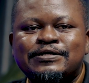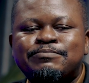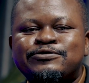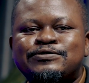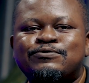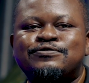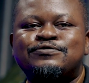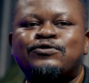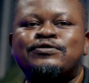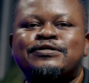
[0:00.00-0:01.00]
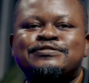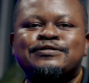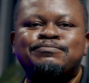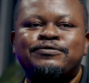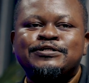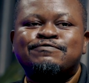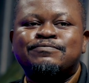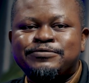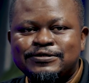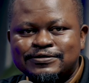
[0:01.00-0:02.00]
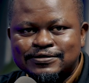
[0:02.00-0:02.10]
episode, toilets, a place for peace.